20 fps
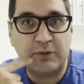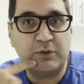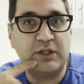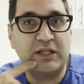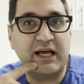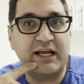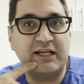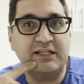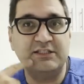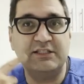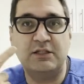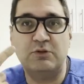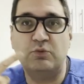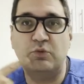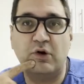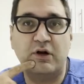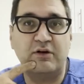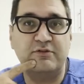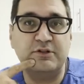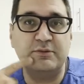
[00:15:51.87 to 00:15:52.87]
Well, like I said,
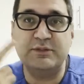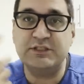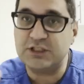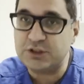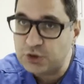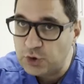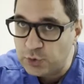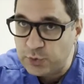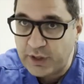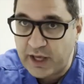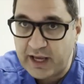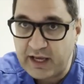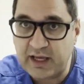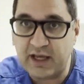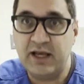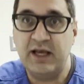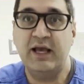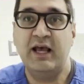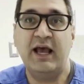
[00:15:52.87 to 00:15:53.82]
one of them is a toothache,